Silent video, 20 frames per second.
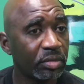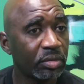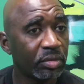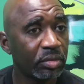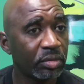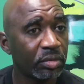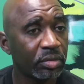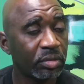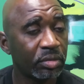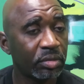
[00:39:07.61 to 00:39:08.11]
It's
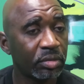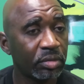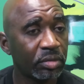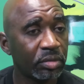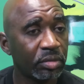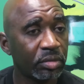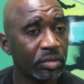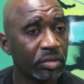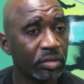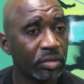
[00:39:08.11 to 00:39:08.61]
crazy.
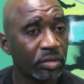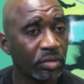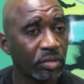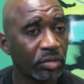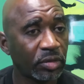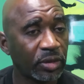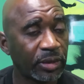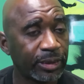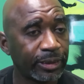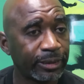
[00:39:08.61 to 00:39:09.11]

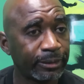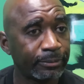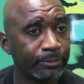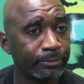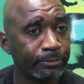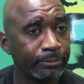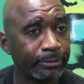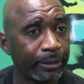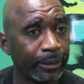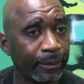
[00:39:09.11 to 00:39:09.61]
That Larry
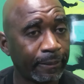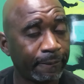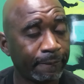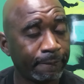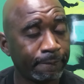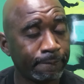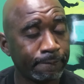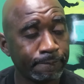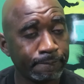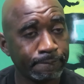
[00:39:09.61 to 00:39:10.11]
Hoover shit
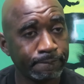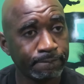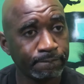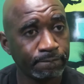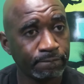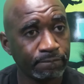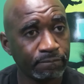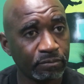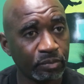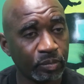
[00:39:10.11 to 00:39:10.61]
is a whole
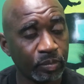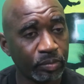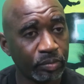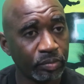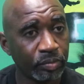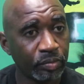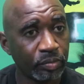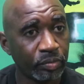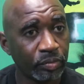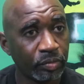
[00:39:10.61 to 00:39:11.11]
nother
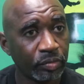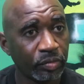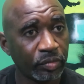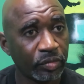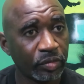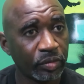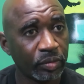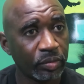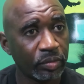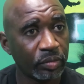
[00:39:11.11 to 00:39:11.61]
man.
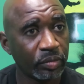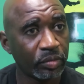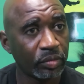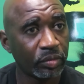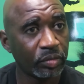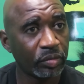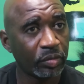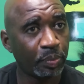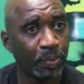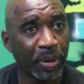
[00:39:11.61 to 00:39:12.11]

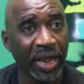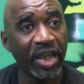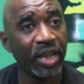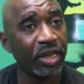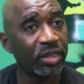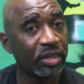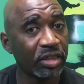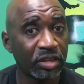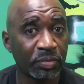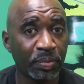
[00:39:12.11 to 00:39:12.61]

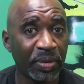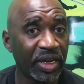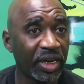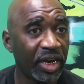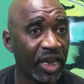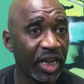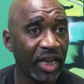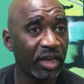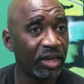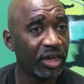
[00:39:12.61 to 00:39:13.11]
Panthers
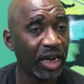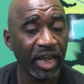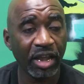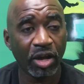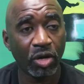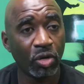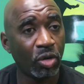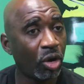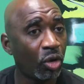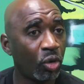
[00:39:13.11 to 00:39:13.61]
been here.
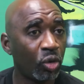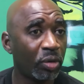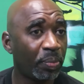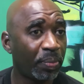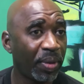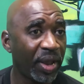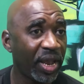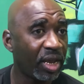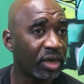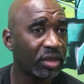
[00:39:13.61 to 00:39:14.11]
They gonna
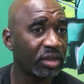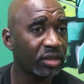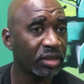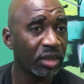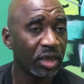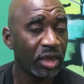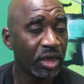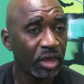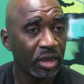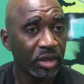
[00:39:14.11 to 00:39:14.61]
hold the
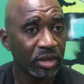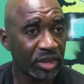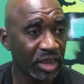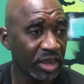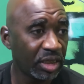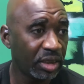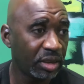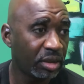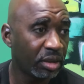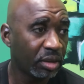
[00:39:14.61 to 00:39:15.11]
Panthers.
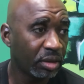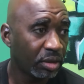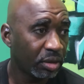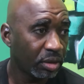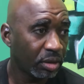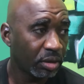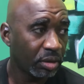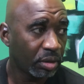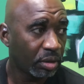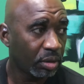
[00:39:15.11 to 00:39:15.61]
See,
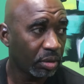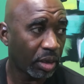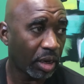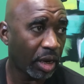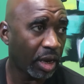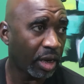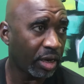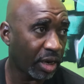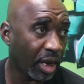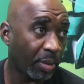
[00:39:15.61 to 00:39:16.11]
Never.
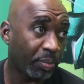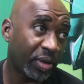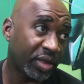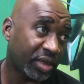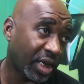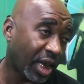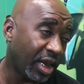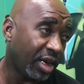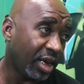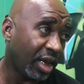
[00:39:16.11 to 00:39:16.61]

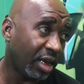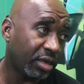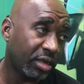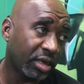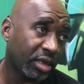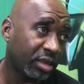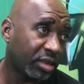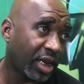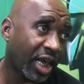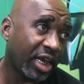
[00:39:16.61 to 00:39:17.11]
and, but they
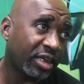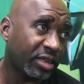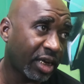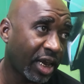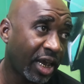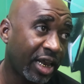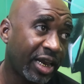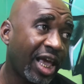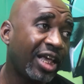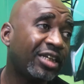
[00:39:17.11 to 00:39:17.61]
let
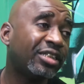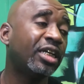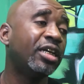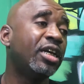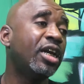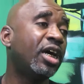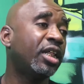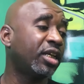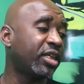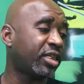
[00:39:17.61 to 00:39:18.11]
that's and
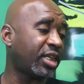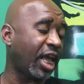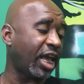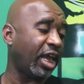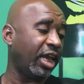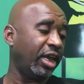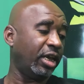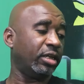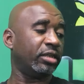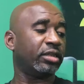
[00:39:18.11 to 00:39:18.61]
that's another
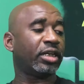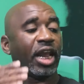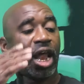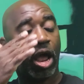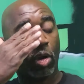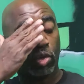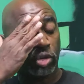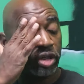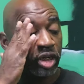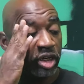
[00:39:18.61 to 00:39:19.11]
thing
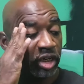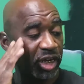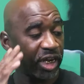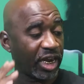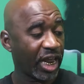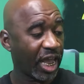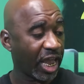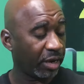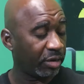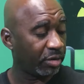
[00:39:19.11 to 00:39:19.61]
that I was
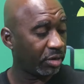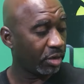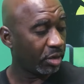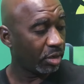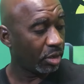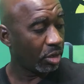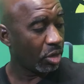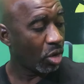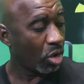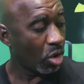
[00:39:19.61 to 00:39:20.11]
looking at.